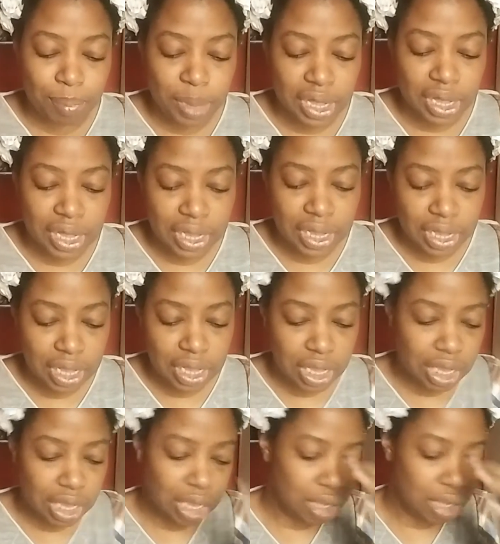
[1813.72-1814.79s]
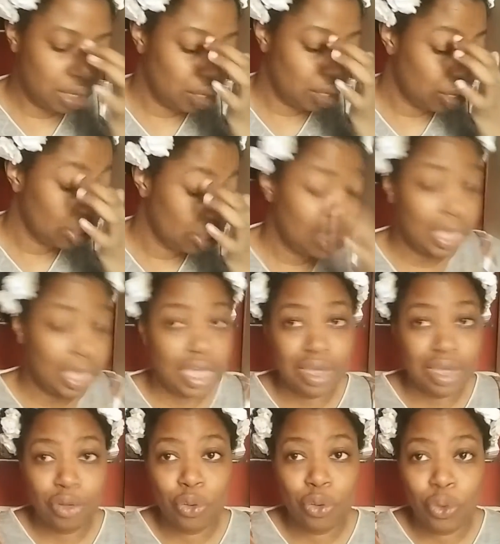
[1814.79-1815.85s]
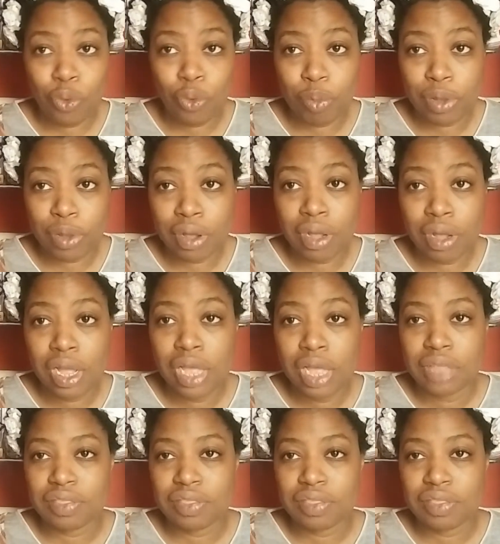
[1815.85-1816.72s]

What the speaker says: by Kay Hooper.